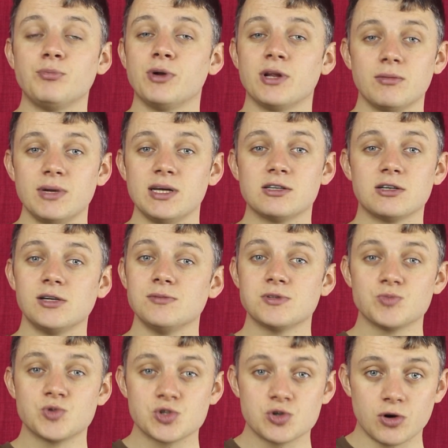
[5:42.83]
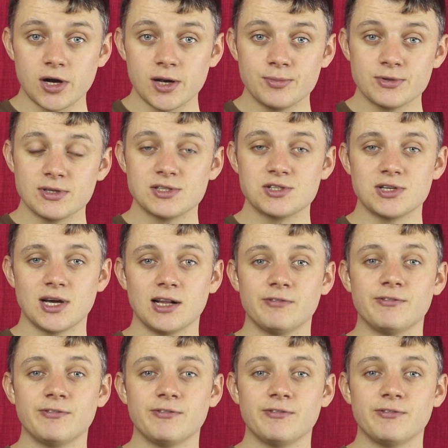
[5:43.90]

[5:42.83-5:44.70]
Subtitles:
But in the meantime, subscribe to this channel